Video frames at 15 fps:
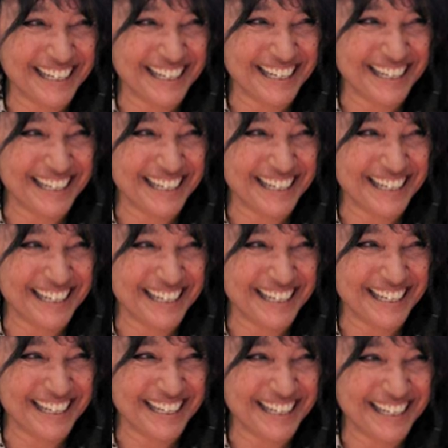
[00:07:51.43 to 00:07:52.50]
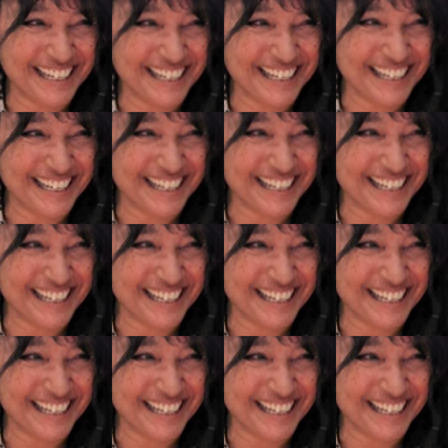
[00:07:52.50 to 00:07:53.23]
Nothing is said.